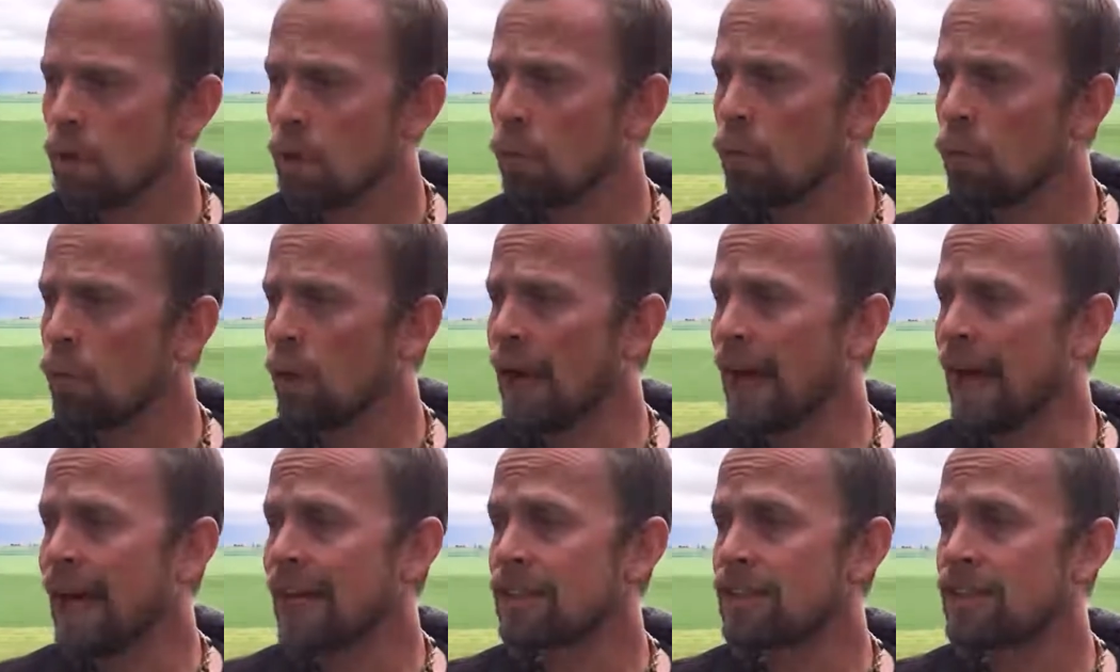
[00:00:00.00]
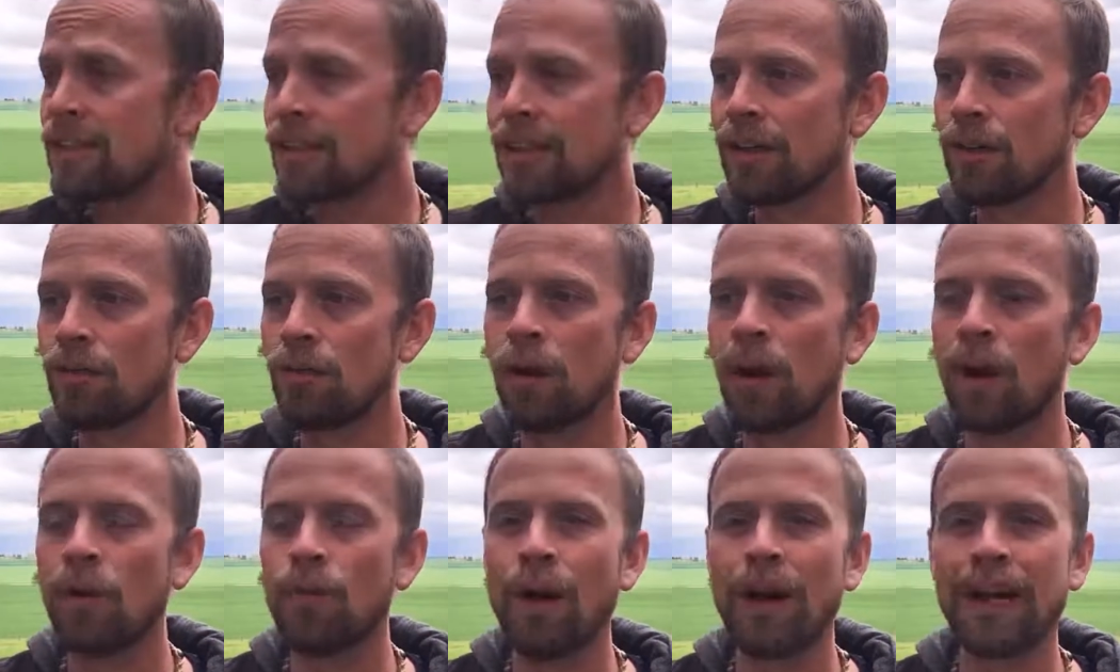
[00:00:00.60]
We had to
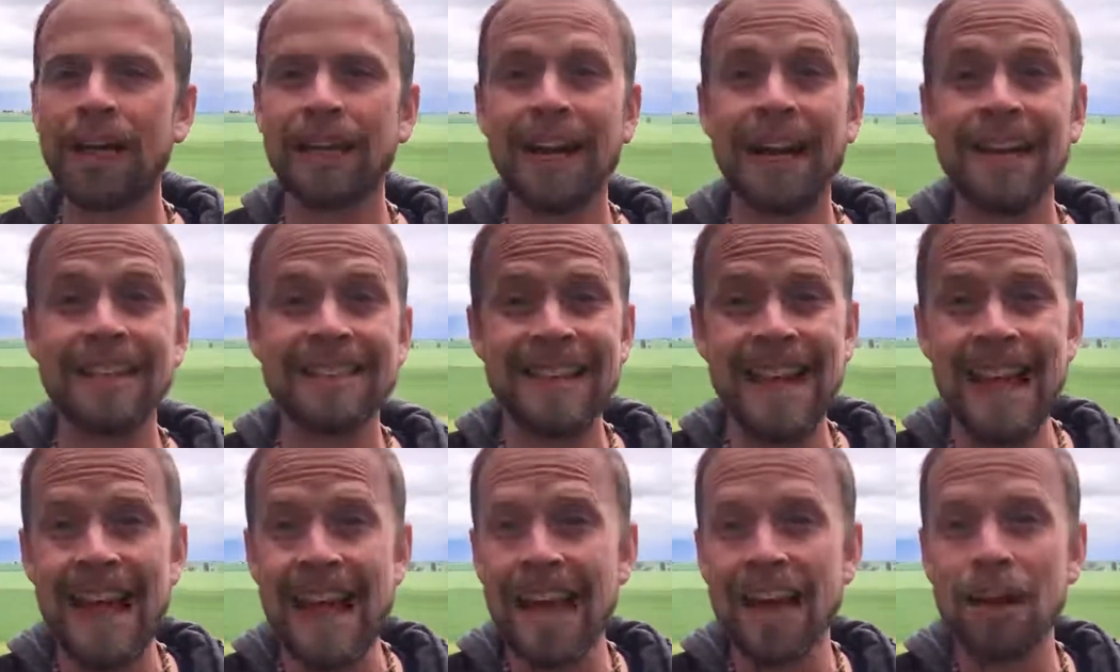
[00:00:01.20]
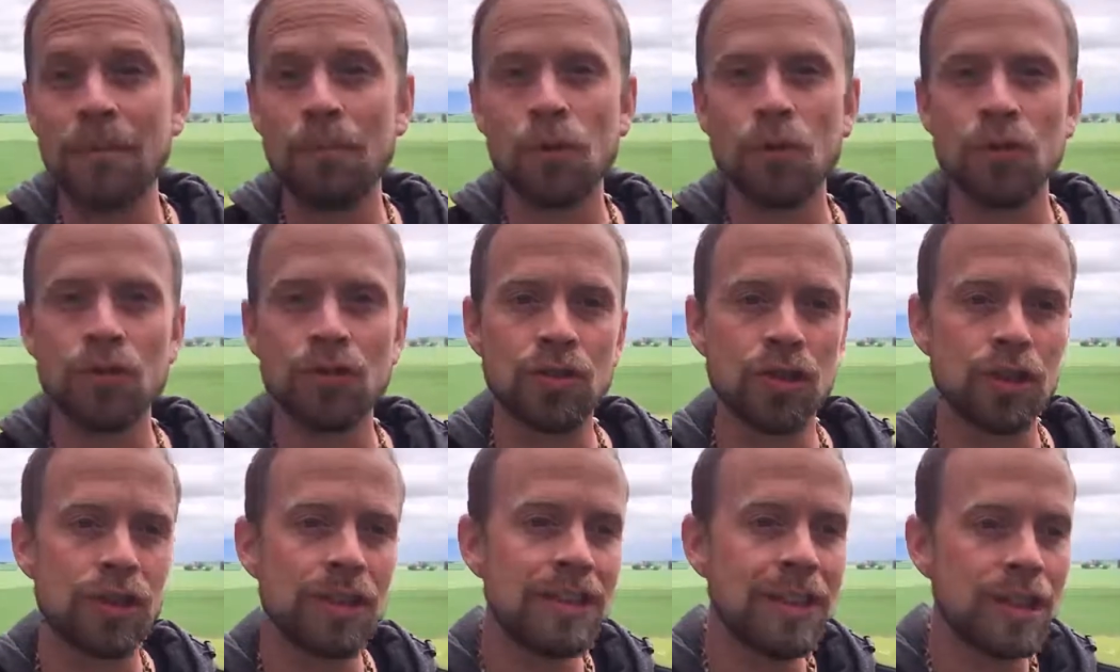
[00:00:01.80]
recognize animals
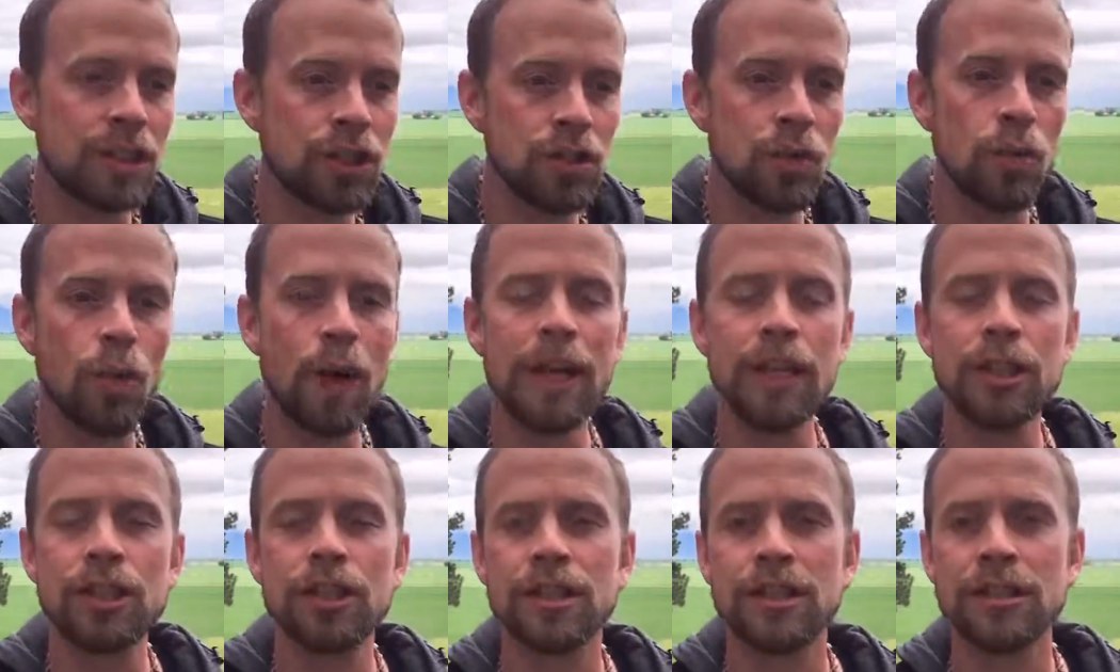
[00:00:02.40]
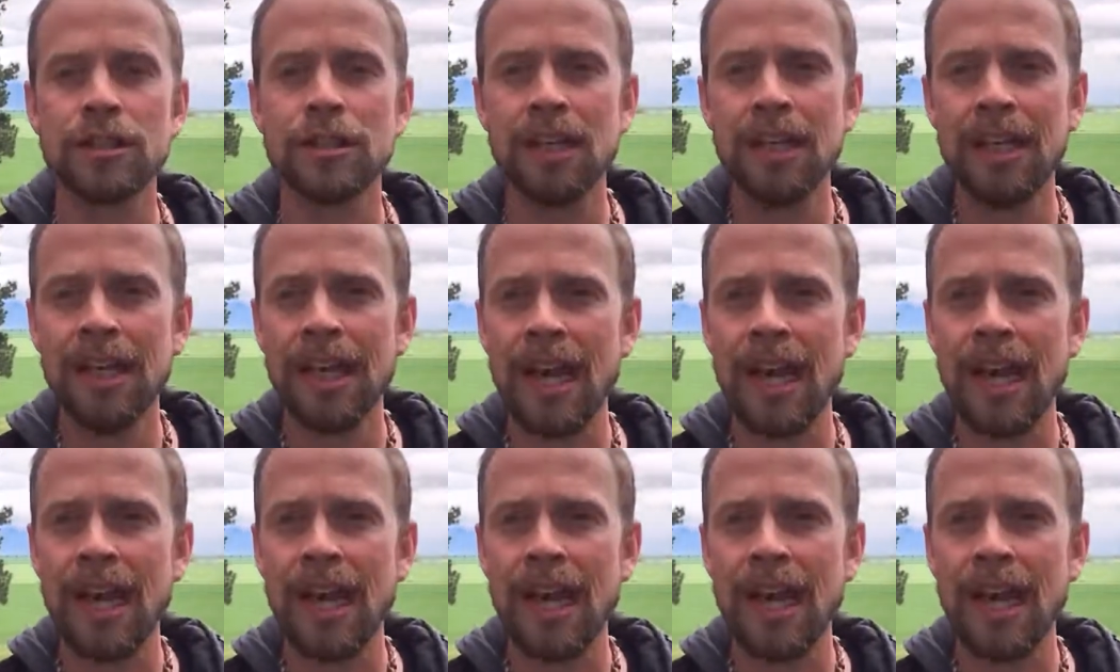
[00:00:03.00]
or situations.